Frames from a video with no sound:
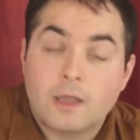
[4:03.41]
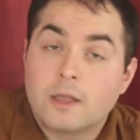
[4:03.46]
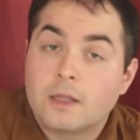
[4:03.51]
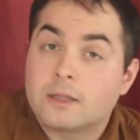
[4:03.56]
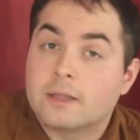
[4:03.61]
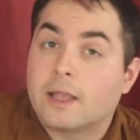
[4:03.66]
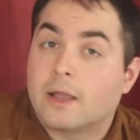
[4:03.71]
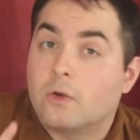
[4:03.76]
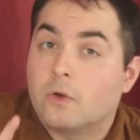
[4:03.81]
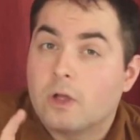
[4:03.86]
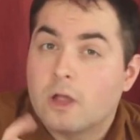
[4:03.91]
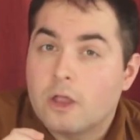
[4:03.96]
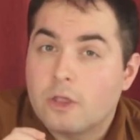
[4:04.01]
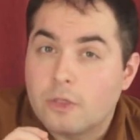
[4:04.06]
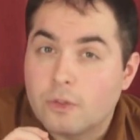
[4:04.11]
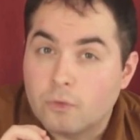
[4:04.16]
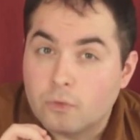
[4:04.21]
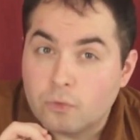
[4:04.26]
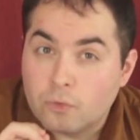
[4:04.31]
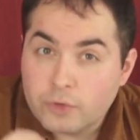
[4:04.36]
Now,
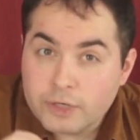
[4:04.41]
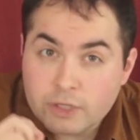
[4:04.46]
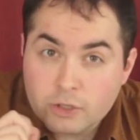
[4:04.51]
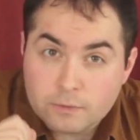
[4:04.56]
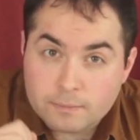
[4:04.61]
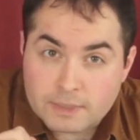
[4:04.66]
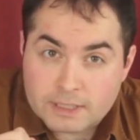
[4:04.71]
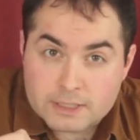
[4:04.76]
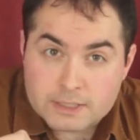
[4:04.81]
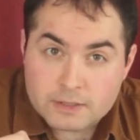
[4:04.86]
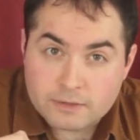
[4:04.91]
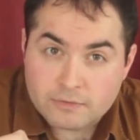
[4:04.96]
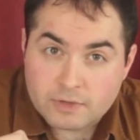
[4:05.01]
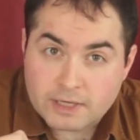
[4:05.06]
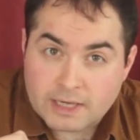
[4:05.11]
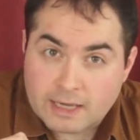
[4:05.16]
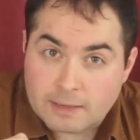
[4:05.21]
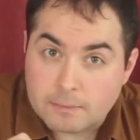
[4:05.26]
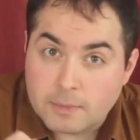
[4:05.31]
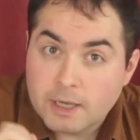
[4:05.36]
the real meat of the
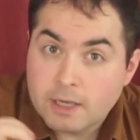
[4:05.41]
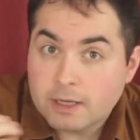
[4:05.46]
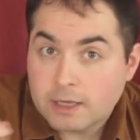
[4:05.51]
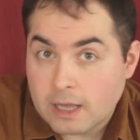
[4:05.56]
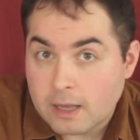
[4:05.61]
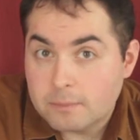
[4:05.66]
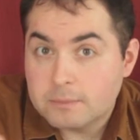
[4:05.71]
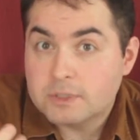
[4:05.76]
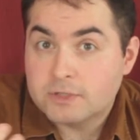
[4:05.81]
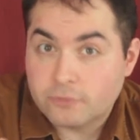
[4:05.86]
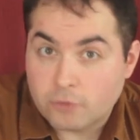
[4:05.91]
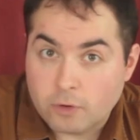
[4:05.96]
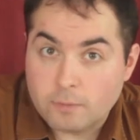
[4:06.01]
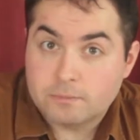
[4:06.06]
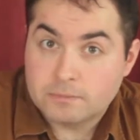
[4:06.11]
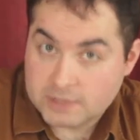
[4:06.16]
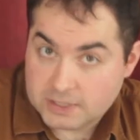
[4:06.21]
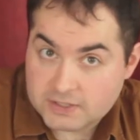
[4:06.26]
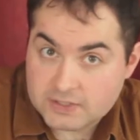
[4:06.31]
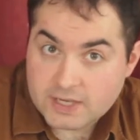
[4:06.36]
game comes
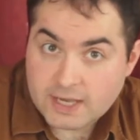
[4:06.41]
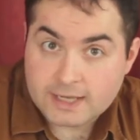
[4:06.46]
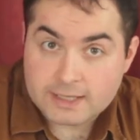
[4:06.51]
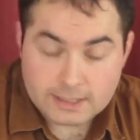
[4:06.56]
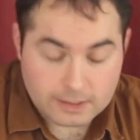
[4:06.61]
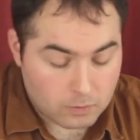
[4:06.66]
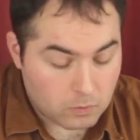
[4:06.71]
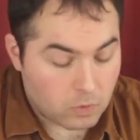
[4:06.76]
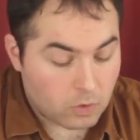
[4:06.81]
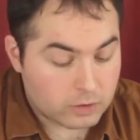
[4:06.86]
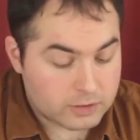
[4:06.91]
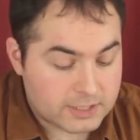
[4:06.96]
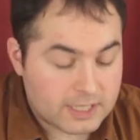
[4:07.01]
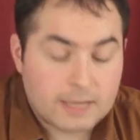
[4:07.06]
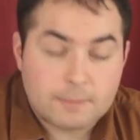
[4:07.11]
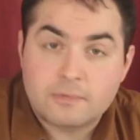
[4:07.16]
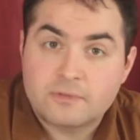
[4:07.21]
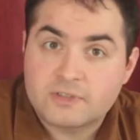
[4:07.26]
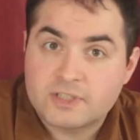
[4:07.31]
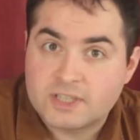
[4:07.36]
from deciding what
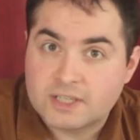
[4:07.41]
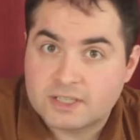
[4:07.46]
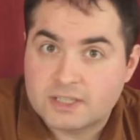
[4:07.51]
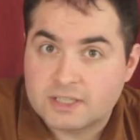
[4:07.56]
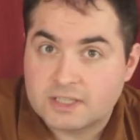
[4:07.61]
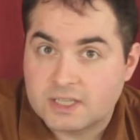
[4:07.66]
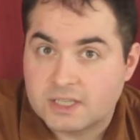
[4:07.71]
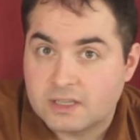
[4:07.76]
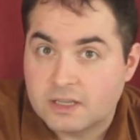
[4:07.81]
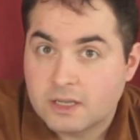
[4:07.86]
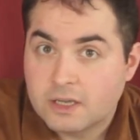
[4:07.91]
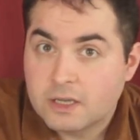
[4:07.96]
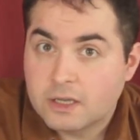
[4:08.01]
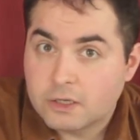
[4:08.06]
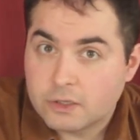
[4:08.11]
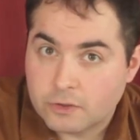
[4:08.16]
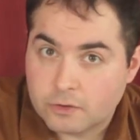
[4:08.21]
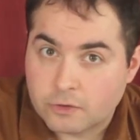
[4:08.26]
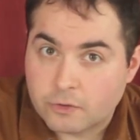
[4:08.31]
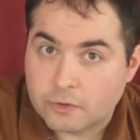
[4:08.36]
type of citizen
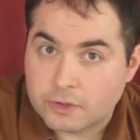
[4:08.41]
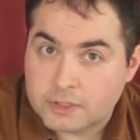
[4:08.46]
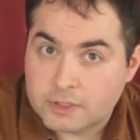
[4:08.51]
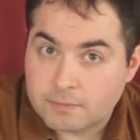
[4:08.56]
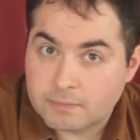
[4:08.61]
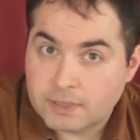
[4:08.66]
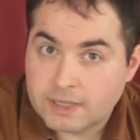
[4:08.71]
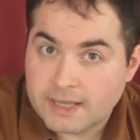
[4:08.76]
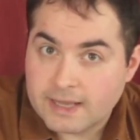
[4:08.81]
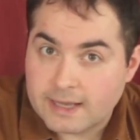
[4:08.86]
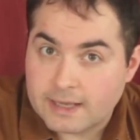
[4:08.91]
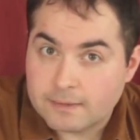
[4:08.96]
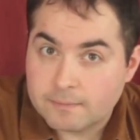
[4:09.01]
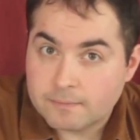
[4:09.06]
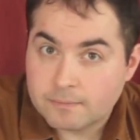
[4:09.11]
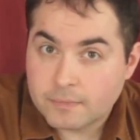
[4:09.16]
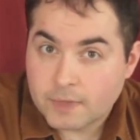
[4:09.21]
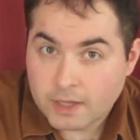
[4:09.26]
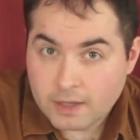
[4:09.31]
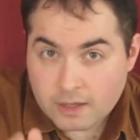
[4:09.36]
you're going to play.
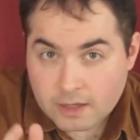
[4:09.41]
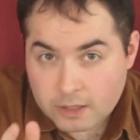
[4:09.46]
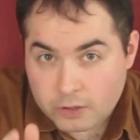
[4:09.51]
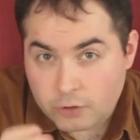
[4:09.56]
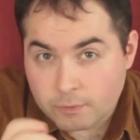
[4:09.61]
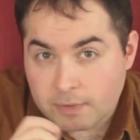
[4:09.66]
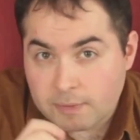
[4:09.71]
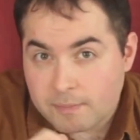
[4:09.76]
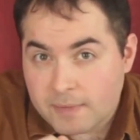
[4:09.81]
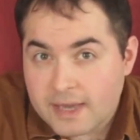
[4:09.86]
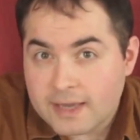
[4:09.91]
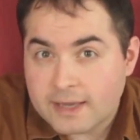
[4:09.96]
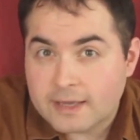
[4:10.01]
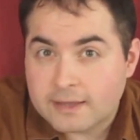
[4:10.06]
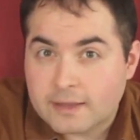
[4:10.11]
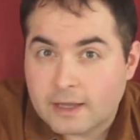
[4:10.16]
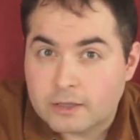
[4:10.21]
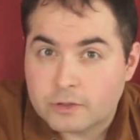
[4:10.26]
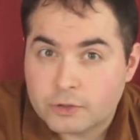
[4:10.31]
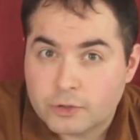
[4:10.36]
And you'll be making
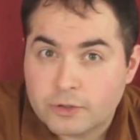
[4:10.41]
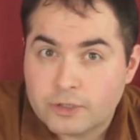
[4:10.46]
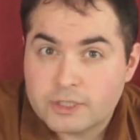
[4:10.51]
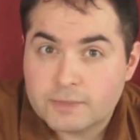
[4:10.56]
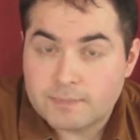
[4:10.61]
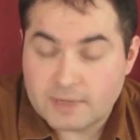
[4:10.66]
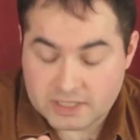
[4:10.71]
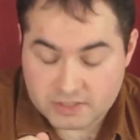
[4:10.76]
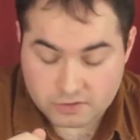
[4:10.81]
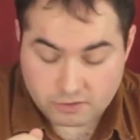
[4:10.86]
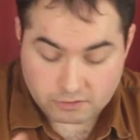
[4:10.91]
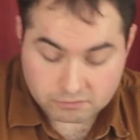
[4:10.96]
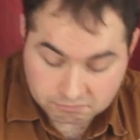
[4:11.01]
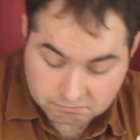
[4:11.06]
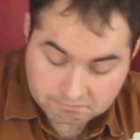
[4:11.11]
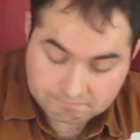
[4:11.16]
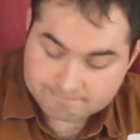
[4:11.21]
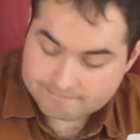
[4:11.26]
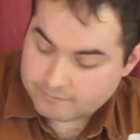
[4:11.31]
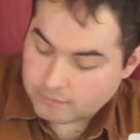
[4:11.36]
that choice based on
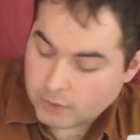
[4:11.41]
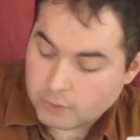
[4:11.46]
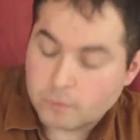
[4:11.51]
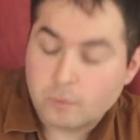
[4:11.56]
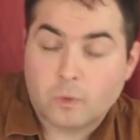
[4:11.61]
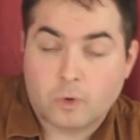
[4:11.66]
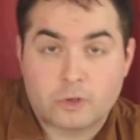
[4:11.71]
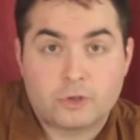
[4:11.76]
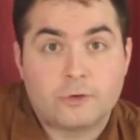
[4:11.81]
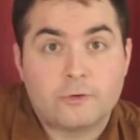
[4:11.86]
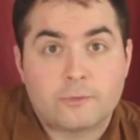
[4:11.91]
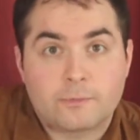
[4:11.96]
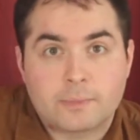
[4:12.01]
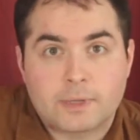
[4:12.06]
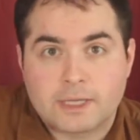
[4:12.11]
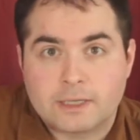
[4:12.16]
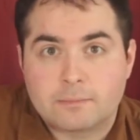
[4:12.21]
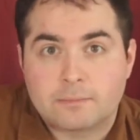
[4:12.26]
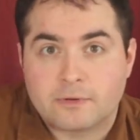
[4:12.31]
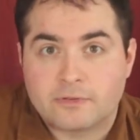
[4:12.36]
what you've
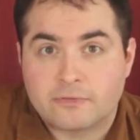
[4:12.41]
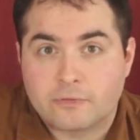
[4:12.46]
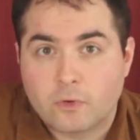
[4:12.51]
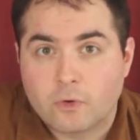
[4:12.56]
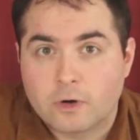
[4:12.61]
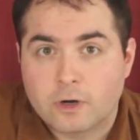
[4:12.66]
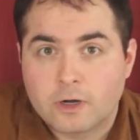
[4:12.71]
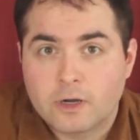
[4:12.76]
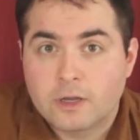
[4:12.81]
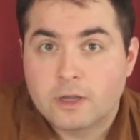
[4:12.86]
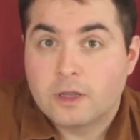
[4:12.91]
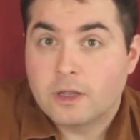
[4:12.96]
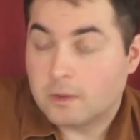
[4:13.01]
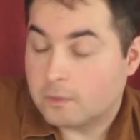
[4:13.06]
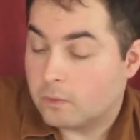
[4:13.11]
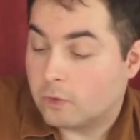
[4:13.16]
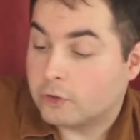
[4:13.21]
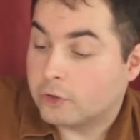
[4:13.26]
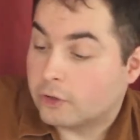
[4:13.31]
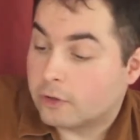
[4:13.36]
played before,
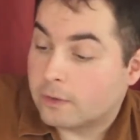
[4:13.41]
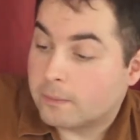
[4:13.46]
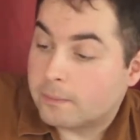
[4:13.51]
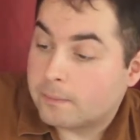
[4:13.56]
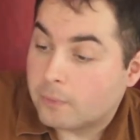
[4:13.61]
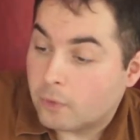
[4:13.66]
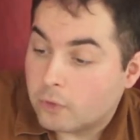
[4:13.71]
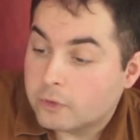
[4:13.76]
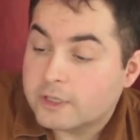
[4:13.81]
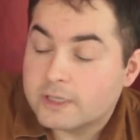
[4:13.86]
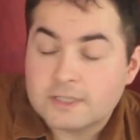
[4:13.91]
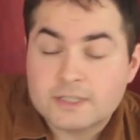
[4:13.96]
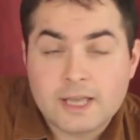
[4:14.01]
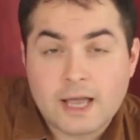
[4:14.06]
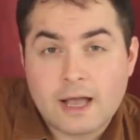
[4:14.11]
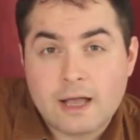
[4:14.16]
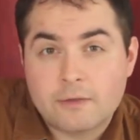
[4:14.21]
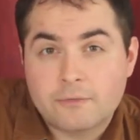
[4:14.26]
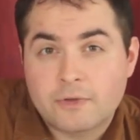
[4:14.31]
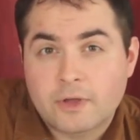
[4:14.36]
what your opponents
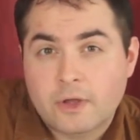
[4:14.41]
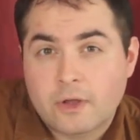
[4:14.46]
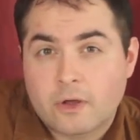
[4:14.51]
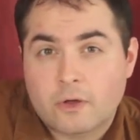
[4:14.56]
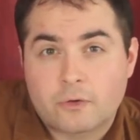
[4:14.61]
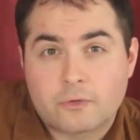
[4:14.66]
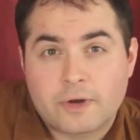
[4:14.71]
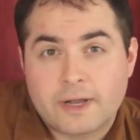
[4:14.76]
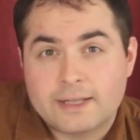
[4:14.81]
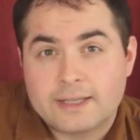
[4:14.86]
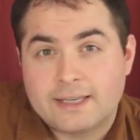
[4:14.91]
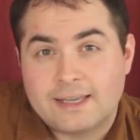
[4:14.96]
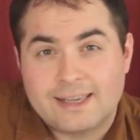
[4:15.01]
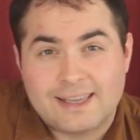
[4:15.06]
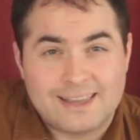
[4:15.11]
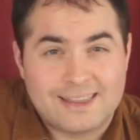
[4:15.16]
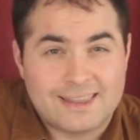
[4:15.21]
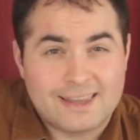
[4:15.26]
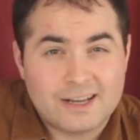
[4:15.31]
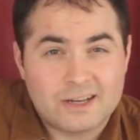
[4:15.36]
have already
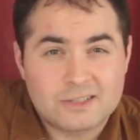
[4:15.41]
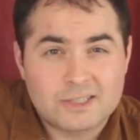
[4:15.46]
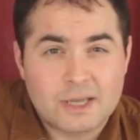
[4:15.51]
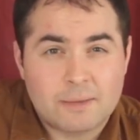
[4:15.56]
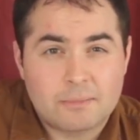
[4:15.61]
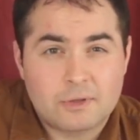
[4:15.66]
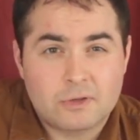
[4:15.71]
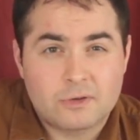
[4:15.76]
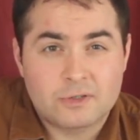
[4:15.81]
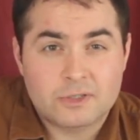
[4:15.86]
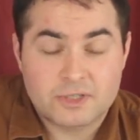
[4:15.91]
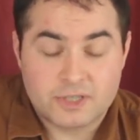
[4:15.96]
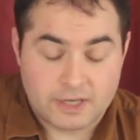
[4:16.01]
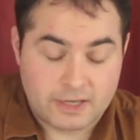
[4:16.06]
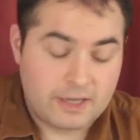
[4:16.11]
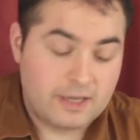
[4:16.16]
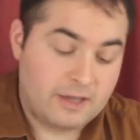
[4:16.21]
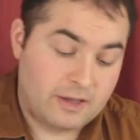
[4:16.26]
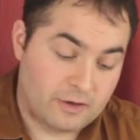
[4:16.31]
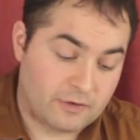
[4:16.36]
in their tableaus,
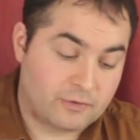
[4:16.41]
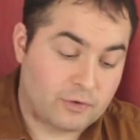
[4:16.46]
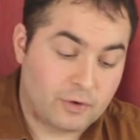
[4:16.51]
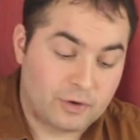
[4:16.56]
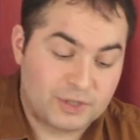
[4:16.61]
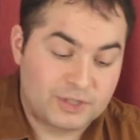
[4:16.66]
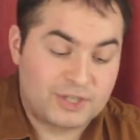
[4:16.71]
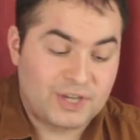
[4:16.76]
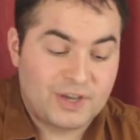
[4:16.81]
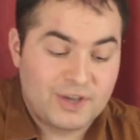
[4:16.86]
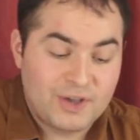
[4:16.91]
of course,